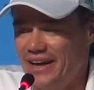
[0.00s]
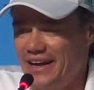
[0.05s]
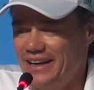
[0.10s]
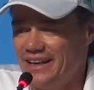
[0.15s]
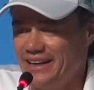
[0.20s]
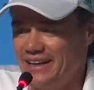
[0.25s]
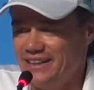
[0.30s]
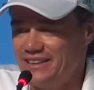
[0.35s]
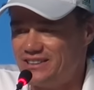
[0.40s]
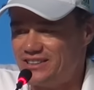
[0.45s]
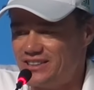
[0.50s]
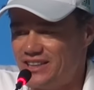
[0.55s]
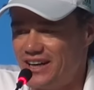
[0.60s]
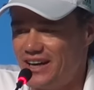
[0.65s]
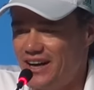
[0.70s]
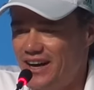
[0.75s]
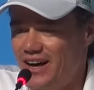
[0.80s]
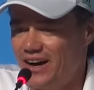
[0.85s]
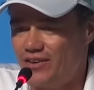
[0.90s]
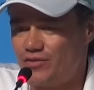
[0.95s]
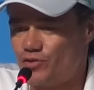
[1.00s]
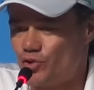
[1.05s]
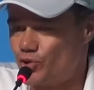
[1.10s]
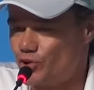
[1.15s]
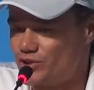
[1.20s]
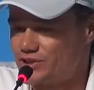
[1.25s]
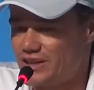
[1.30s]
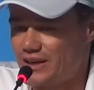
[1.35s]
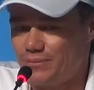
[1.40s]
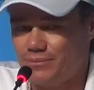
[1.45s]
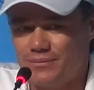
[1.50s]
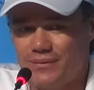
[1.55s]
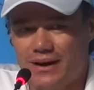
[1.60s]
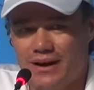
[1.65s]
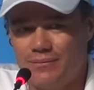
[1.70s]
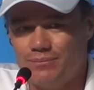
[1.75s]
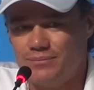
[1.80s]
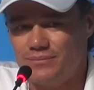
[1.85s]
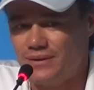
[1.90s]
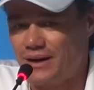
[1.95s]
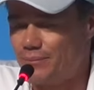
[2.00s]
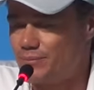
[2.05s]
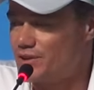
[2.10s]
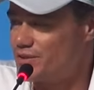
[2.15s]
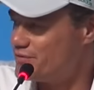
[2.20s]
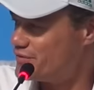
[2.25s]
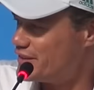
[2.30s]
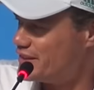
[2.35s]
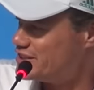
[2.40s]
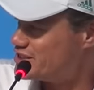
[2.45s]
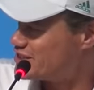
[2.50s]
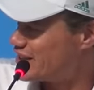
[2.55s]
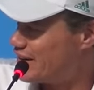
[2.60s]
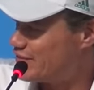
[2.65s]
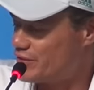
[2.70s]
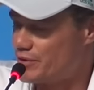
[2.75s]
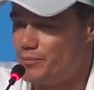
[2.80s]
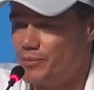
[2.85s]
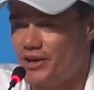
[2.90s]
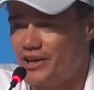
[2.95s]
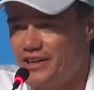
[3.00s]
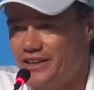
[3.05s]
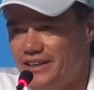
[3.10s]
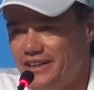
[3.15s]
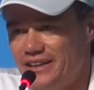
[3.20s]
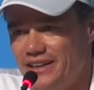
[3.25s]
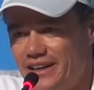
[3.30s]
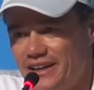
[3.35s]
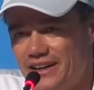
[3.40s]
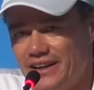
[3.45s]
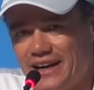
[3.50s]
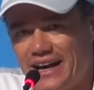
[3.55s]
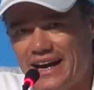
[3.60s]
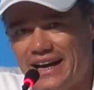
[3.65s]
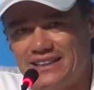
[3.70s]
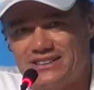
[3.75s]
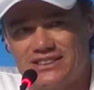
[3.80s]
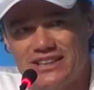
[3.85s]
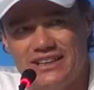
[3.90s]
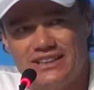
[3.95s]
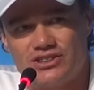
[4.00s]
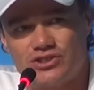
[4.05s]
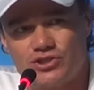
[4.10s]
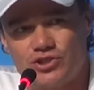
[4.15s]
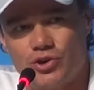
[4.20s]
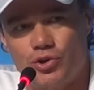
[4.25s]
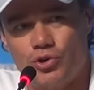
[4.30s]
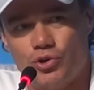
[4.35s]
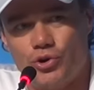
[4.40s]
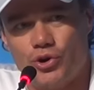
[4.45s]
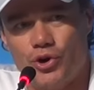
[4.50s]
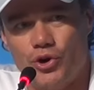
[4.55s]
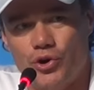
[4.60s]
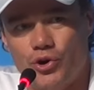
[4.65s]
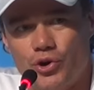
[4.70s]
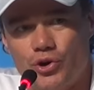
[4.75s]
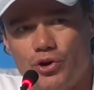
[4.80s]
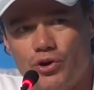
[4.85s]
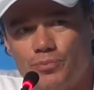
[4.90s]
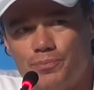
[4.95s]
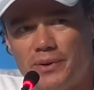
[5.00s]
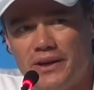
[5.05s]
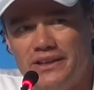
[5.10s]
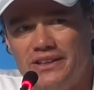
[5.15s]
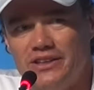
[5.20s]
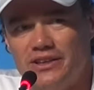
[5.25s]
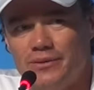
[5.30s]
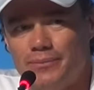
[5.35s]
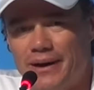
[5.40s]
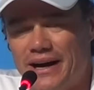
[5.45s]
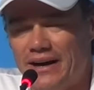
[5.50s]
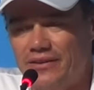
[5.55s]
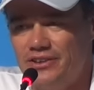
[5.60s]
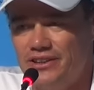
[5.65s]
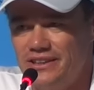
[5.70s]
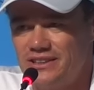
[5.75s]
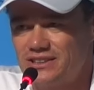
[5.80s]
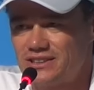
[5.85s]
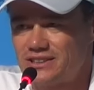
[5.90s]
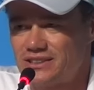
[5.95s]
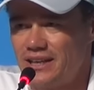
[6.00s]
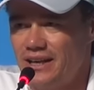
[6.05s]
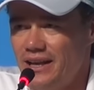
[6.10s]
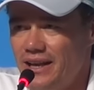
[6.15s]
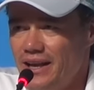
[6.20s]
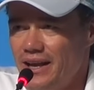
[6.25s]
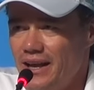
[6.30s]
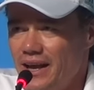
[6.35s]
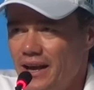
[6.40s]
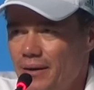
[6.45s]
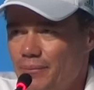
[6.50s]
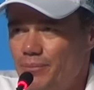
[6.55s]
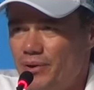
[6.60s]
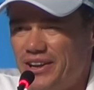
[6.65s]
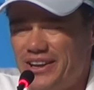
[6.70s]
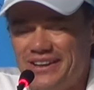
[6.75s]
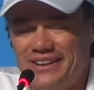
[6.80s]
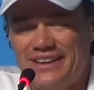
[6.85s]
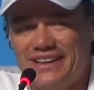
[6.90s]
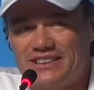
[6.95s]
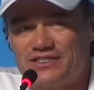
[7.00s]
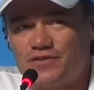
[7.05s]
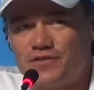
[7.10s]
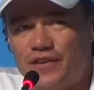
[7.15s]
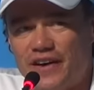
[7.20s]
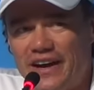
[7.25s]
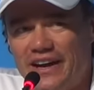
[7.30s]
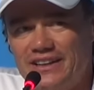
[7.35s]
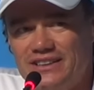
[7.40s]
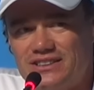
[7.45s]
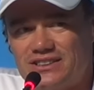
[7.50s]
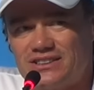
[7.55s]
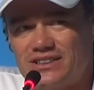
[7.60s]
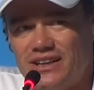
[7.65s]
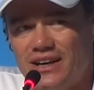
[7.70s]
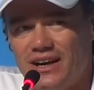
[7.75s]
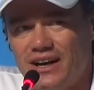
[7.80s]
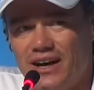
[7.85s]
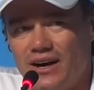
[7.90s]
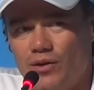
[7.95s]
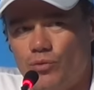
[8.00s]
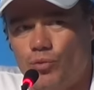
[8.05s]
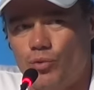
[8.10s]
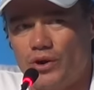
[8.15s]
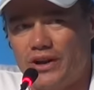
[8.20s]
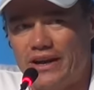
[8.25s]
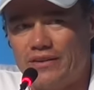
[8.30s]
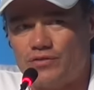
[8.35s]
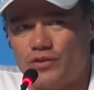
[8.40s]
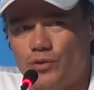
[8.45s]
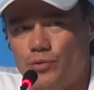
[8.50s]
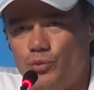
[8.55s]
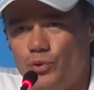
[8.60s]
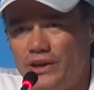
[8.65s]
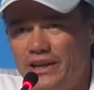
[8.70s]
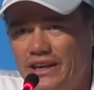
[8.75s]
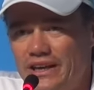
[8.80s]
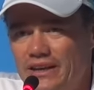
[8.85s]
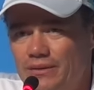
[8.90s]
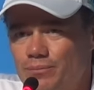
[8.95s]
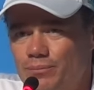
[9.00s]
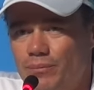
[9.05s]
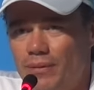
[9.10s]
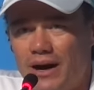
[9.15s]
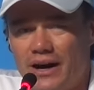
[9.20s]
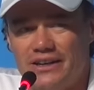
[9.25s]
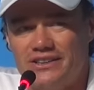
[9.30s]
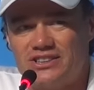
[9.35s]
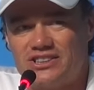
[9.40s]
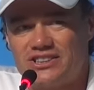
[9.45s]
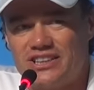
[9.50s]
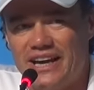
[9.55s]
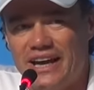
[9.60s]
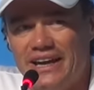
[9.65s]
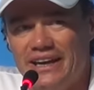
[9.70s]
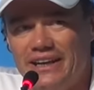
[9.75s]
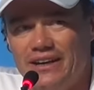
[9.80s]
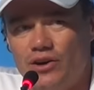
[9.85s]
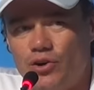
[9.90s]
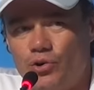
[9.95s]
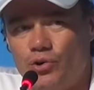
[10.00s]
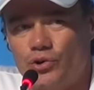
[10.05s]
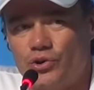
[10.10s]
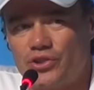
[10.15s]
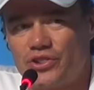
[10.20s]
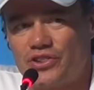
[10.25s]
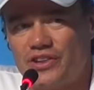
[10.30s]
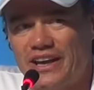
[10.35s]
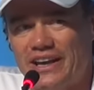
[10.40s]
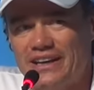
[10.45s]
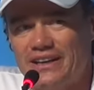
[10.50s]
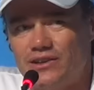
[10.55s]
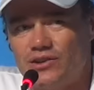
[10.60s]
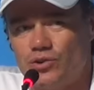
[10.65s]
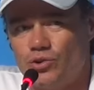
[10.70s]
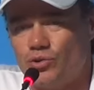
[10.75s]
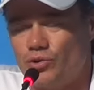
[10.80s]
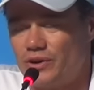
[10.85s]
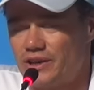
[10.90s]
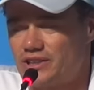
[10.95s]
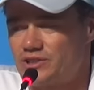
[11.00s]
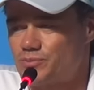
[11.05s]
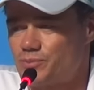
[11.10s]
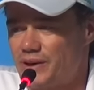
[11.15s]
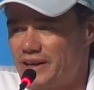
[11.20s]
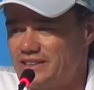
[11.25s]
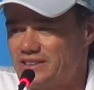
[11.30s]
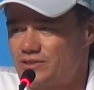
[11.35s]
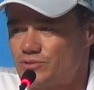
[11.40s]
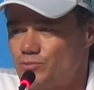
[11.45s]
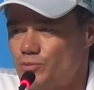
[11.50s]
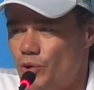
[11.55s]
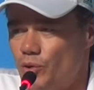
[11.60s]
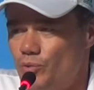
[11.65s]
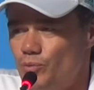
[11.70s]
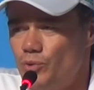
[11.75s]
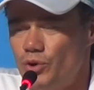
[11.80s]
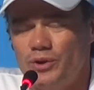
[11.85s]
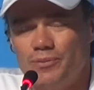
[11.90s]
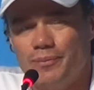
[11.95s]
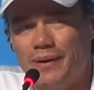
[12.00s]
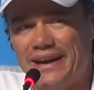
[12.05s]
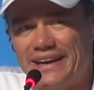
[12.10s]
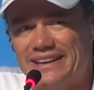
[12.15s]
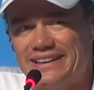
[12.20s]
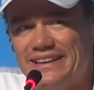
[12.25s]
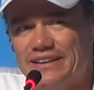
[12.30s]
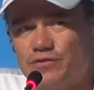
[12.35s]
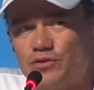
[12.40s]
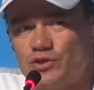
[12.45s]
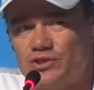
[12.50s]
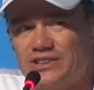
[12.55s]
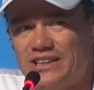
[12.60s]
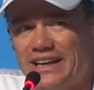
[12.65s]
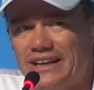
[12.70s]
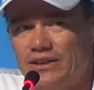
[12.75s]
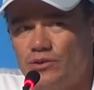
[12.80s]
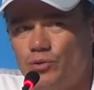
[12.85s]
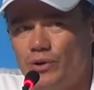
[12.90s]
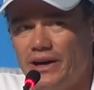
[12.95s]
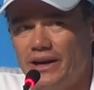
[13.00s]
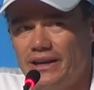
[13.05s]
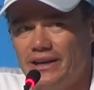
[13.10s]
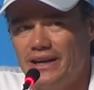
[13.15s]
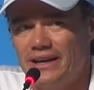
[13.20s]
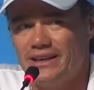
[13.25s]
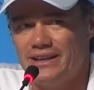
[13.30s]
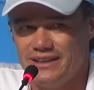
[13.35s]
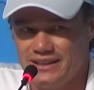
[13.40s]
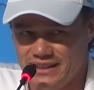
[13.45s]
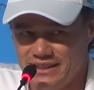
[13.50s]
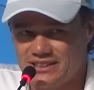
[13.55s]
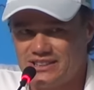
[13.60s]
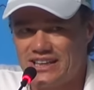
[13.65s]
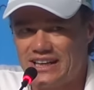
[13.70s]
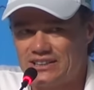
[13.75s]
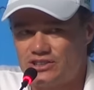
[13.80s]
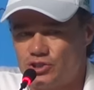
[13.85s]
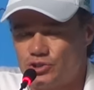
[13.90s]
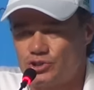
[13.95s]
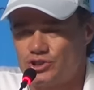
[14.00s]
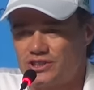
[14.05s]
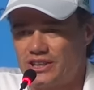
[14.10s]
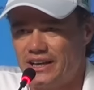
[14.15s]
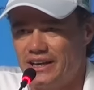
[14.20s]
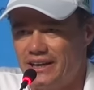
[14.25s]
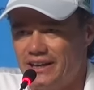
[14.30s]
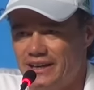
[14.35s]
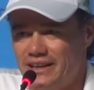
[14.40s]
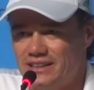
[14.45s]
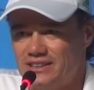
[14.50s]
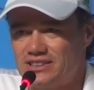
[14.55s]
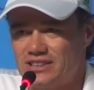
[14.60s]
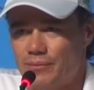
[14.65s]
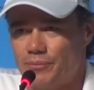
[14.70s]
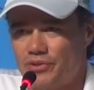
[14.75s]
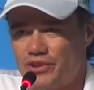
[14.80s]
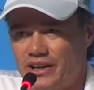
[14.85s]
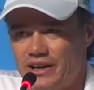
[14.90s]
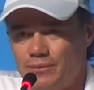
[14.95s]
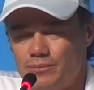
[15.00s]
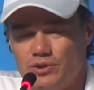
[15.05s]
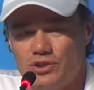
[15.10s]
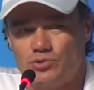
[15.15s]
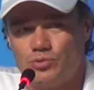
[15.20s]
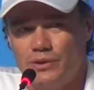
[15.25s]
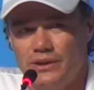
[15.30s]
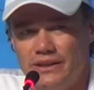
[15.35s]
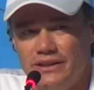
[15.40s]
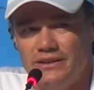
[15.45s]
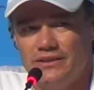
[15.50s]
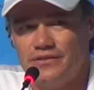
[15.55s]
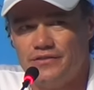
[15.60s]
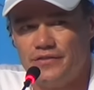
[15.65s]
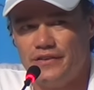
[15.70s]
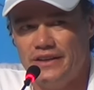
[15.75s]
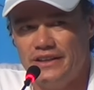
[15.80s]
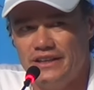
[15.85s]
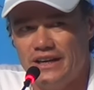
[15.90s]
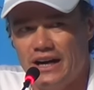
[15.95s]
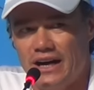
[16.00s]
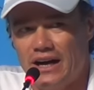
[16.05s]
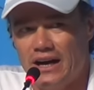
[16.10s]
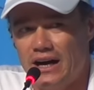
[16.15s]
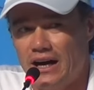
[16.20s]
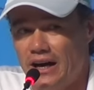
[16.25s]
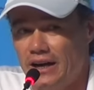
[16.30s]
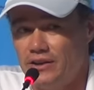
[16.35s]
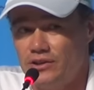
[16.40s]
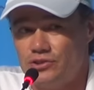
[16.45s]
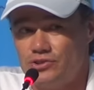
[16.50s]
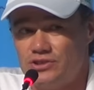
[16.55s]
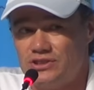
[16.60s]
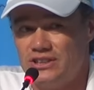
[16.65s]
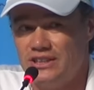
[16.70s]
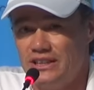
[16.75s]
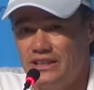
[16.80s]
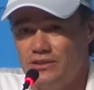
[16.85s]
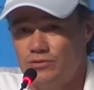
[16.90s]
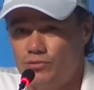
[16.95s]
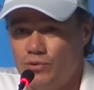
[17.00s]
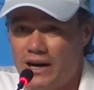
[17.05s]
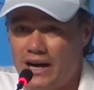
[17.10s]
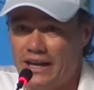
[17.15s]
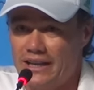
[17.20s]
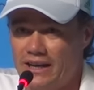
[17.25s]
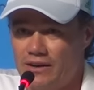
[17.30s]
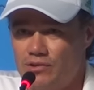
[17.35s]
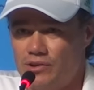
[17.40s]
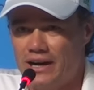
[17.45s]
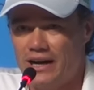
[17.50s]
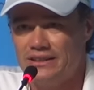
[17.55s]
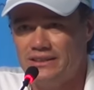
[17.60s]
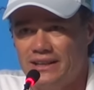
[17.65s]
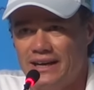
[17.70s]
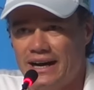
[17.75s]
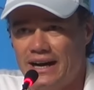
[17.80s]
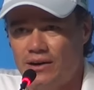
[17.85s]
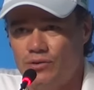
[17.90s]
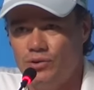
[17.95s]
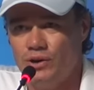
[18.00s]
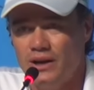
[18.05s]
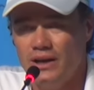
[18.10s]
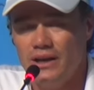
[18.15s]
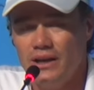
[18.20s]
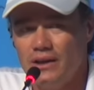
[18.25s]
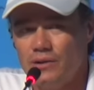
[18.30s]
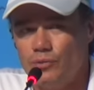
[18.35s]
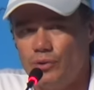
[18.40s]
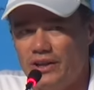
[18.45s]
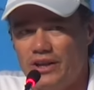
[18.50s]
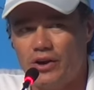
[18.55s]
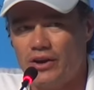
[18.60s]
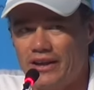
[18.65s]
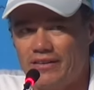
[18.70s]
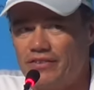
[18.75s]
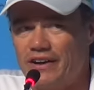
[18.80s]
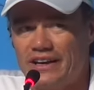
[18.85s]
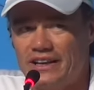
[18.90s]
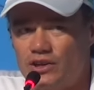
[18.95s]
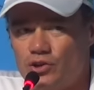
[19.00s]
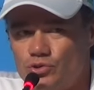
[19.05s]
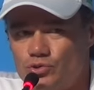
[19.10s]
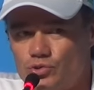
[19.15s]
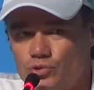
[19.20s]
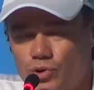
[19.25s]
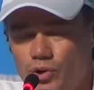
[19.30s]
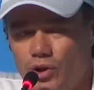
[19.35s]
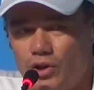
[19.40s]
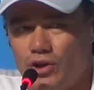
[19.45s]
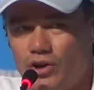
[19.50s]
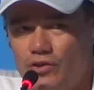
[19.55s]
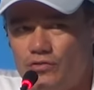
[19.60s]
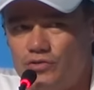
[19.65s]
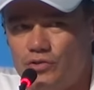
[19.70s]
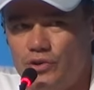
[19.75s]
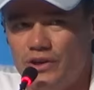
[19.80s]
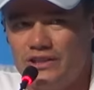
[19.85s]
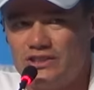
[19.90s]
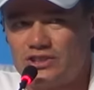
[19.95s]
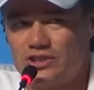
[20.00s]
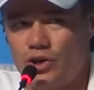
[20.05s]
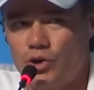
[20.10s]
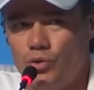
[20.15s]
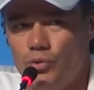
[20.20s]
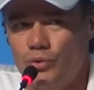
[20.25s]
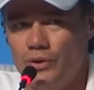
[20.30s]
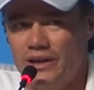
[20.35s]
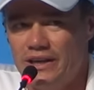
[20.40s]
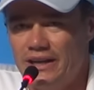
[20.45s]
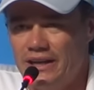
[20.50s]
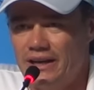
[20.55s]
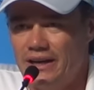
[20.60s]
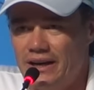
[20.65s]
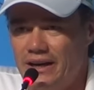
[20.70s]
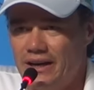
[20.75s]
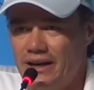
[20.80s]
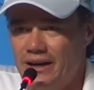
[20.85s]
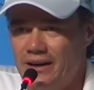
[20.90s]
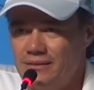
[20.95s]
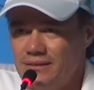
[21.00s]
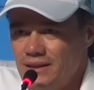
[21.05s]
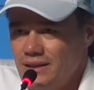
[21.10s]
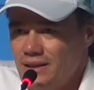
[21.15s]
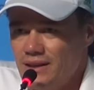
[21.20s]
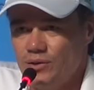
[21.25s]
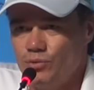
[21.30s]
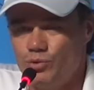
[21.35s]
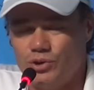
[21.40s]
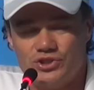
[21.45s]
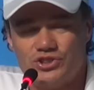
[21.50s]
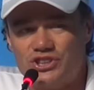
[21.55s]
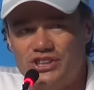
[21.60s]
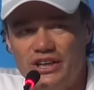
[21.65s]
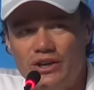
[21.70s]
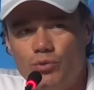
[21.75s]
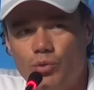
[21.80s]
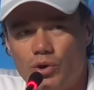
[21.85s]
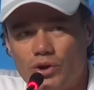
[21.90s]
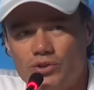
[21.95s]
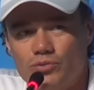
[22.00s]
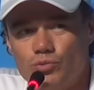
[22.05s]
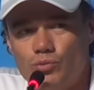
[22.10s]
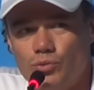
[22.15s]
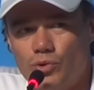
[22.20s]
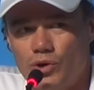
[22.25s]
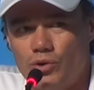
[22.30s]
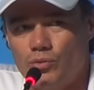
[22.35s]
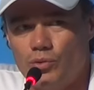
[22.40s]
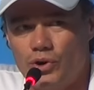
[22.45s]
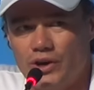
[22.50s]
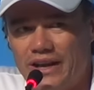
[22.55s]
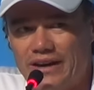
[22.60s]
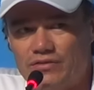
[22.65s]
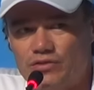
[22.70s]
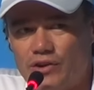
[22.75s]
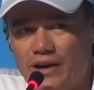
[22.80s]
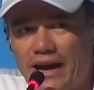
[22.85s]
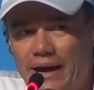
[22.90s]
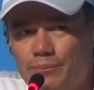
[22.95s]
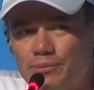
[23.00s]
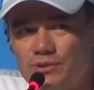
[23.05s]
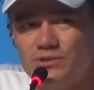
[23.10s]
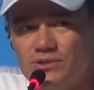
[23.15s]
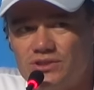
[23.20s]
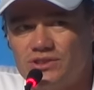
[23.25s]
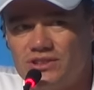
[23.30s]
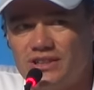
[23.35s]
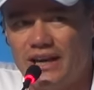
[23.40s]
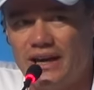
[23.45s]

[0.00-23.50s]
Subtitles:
It is, of course, I'm convinced everybody has his or her opinion about this. But in this phase, whatever we might say or think or express wouldn't make a difference anyway. And it is, as you're saying, it's something between FINA, IOC, WADA right now. We don't have any control over it, so we'll see whatever happens.